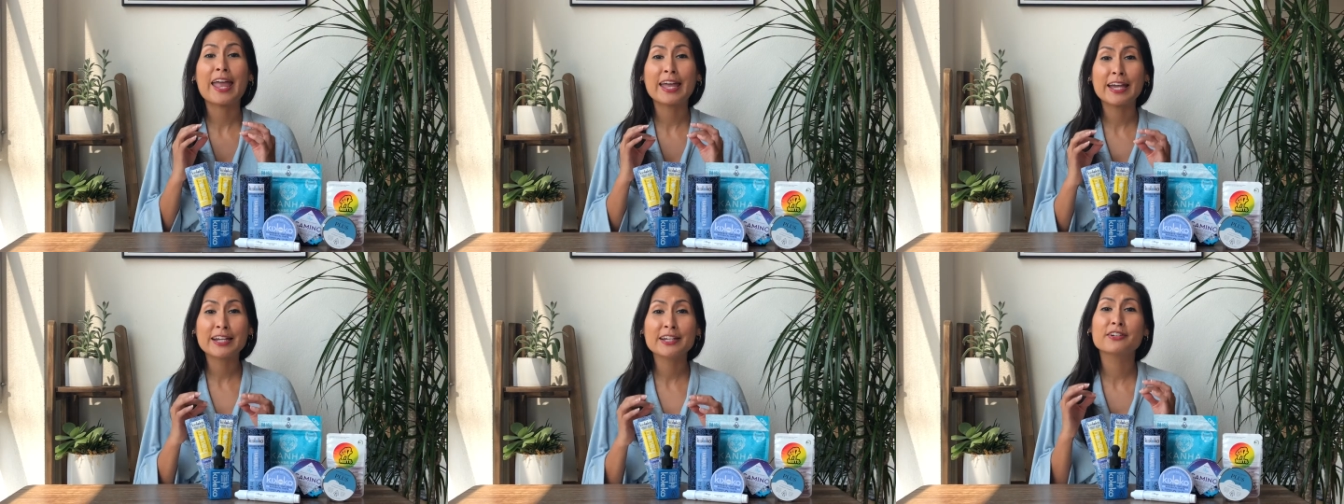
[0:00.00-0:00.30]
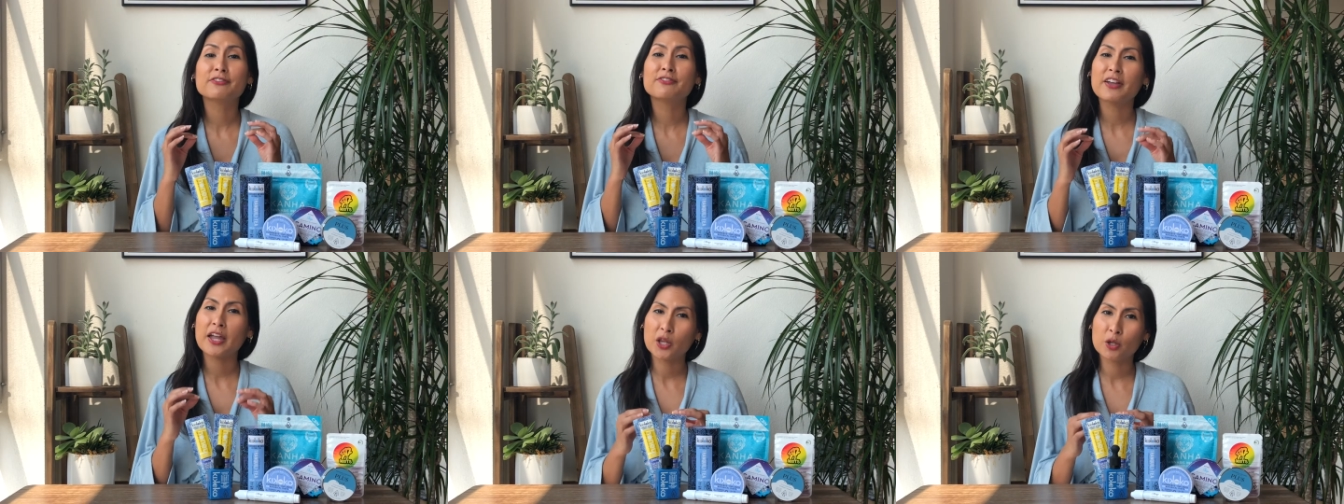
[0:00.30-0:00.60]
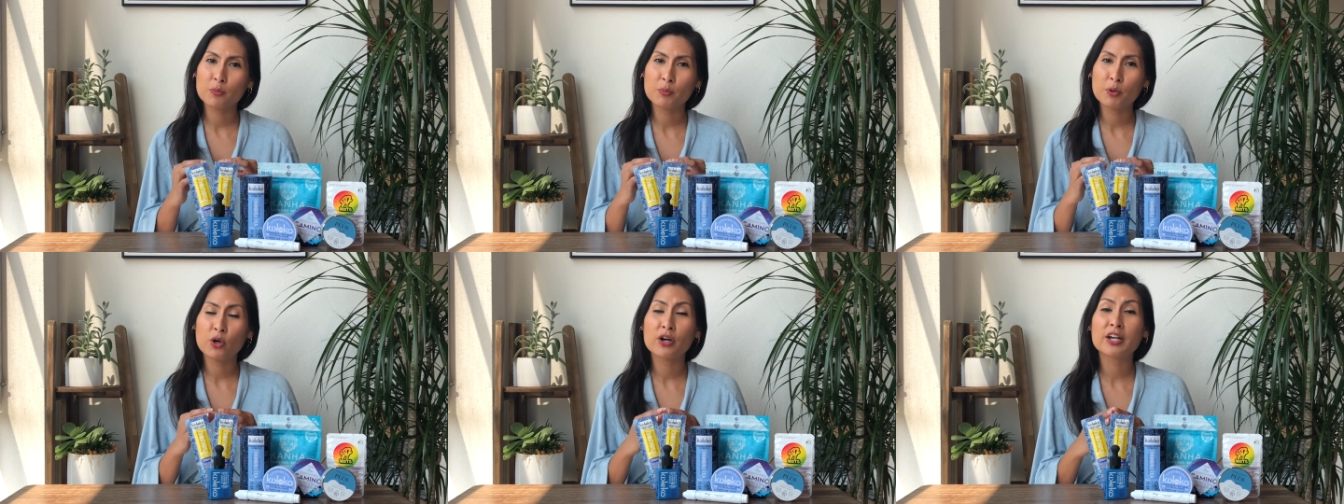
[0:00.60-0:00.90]
and
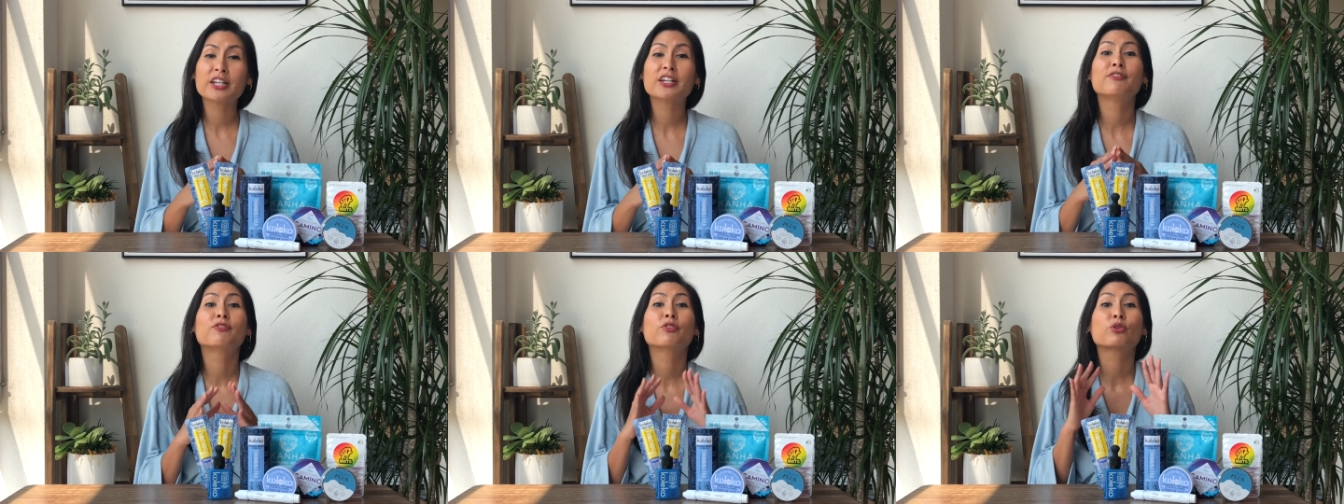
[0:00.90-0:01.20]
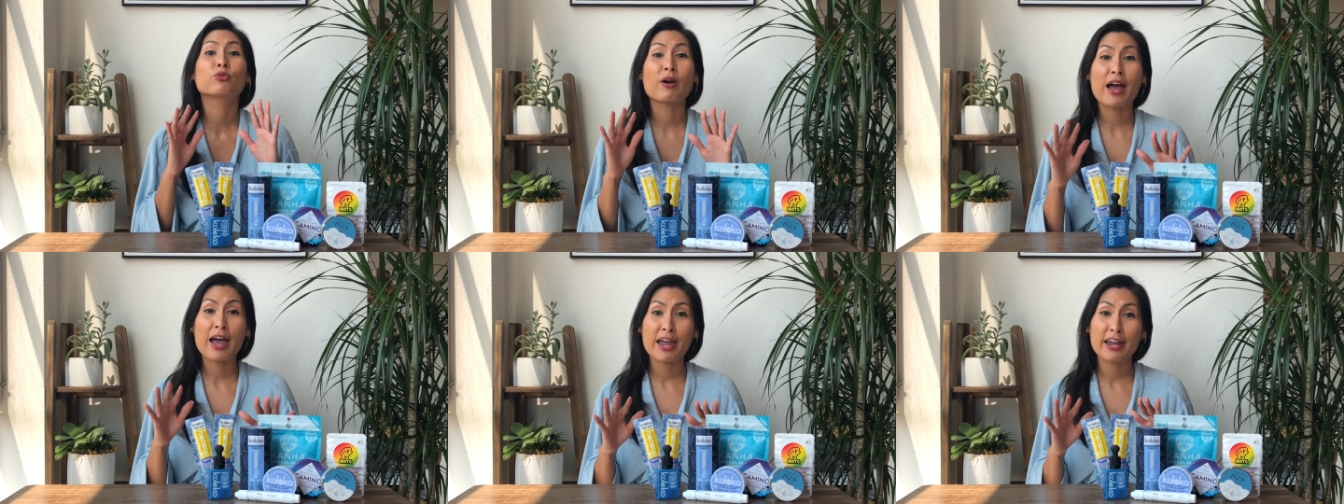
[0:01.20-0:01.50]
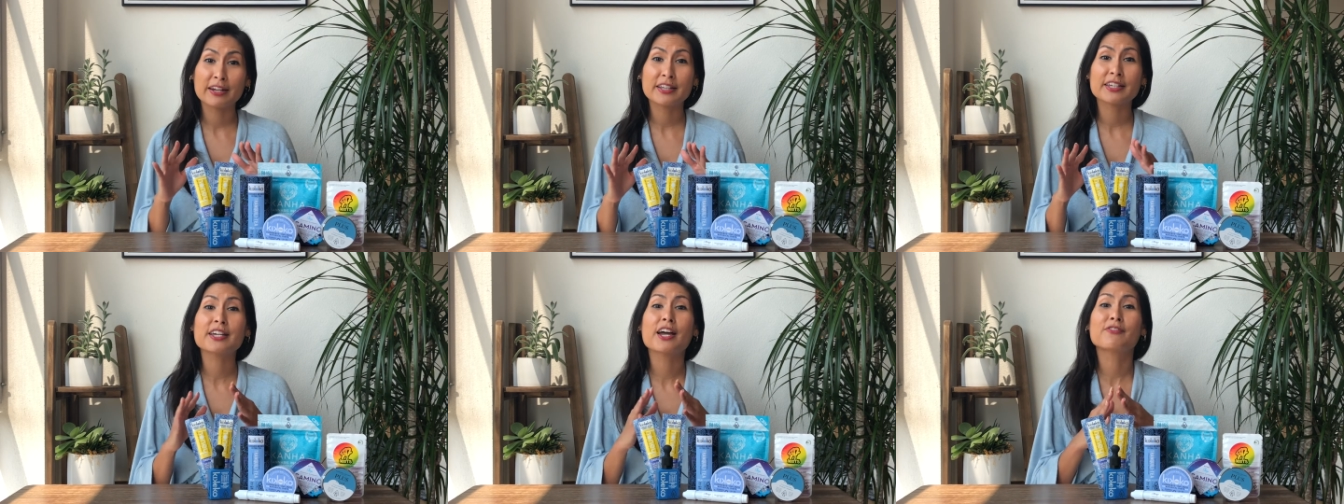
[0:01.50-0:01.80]
available in a
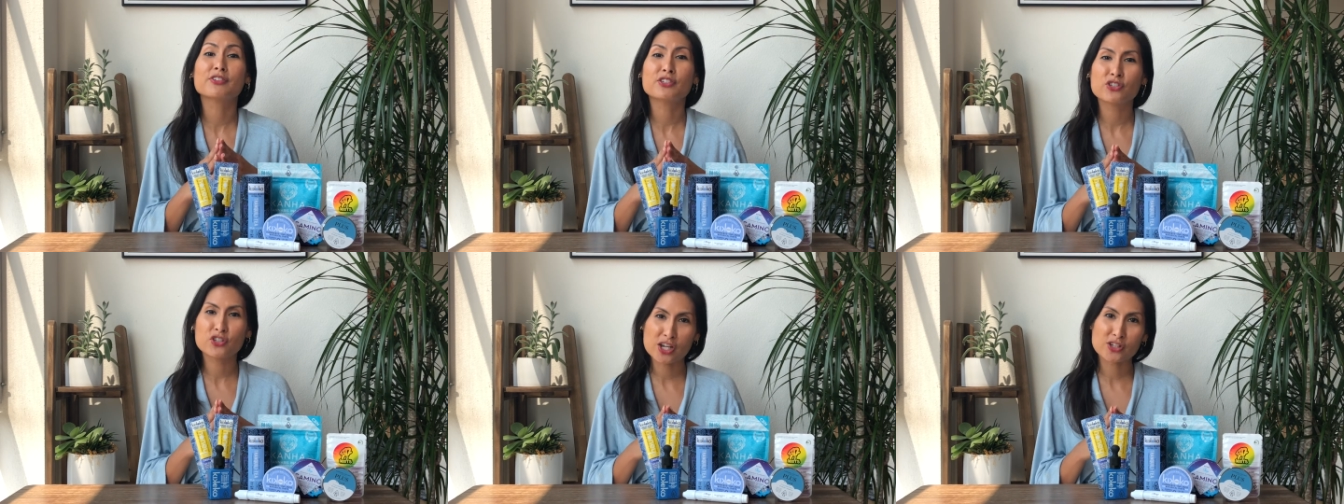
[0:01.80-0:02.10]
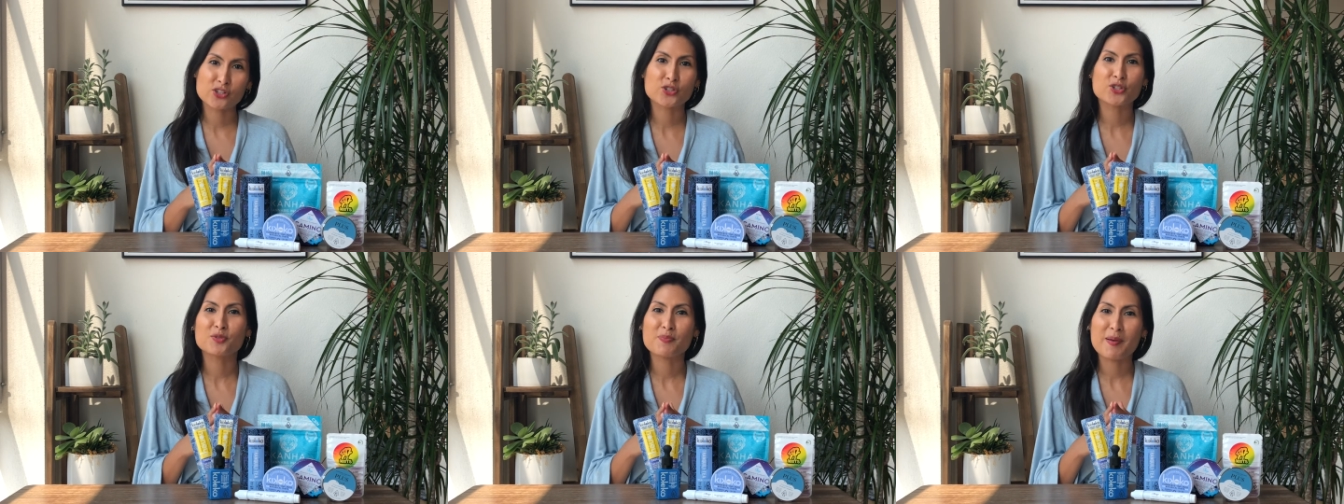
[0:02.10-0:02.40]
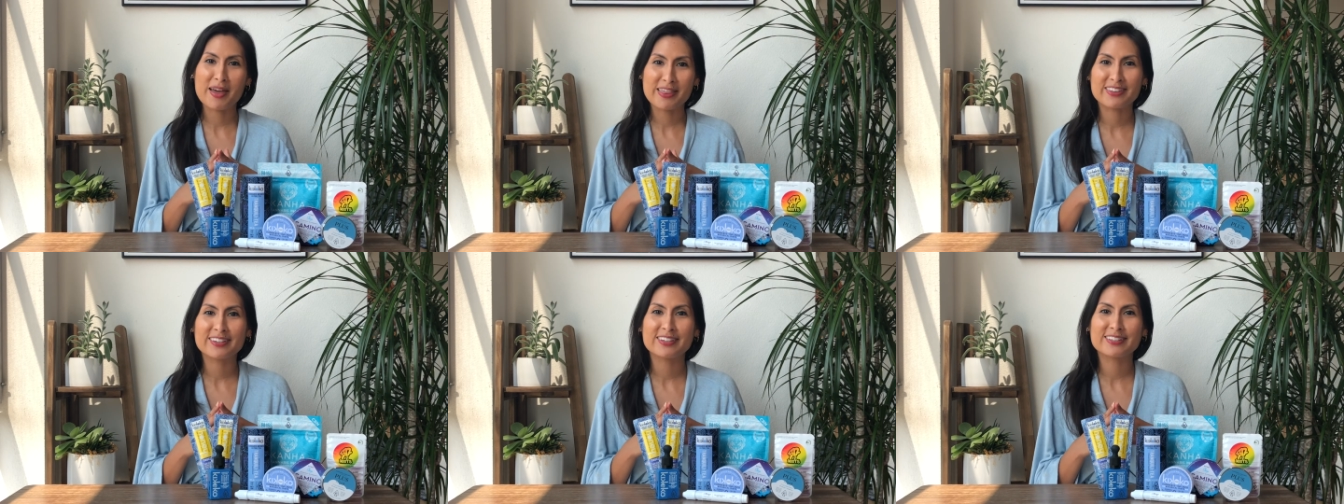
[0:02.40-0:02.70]
variety of ingestion
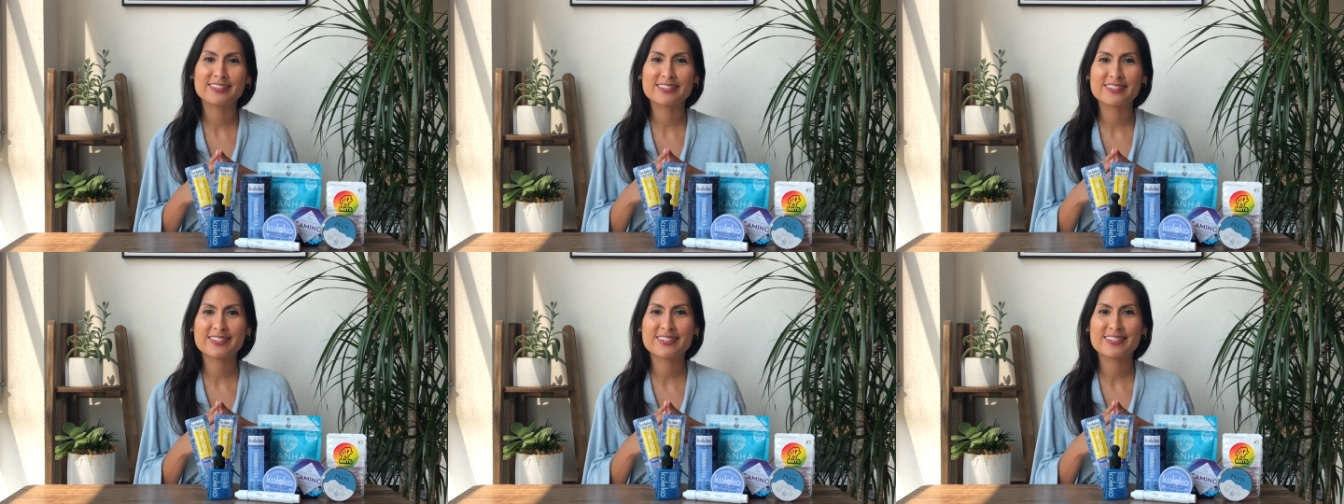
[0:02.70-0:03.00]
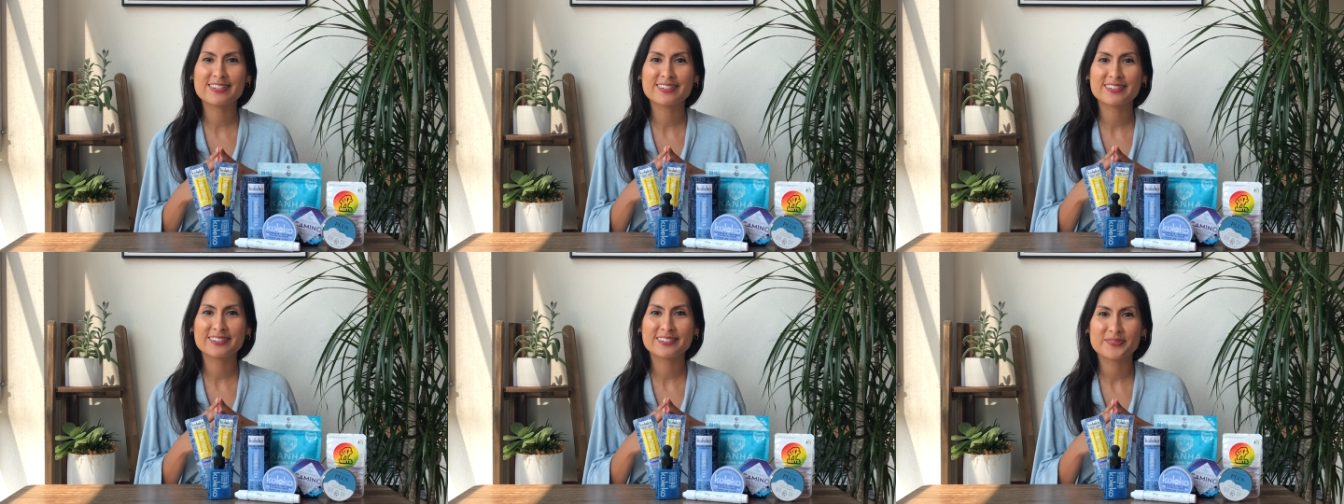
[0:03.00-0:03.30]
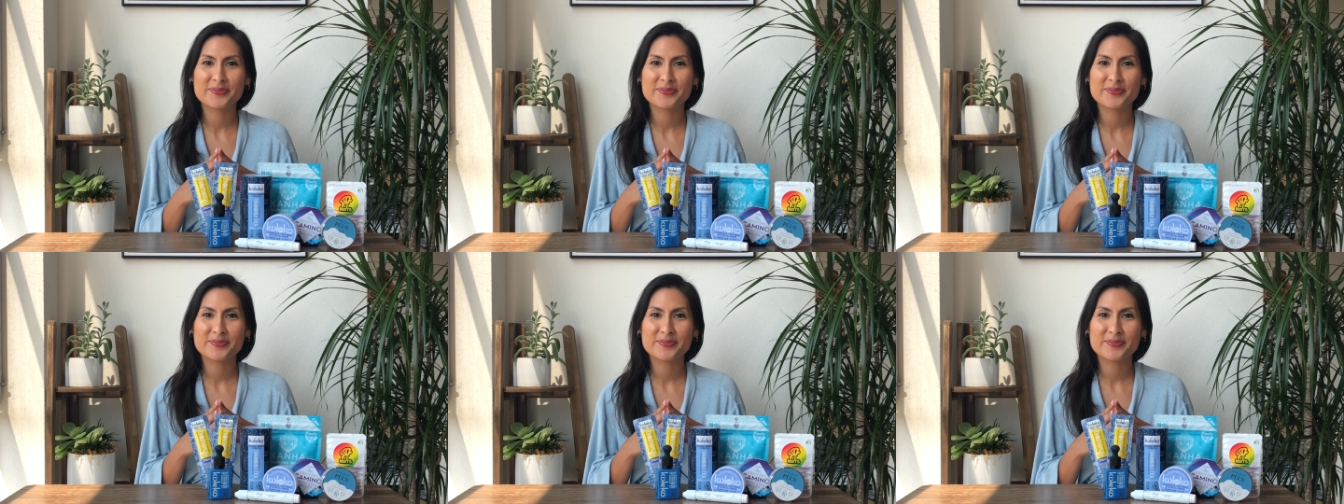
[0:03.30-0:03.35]
methods.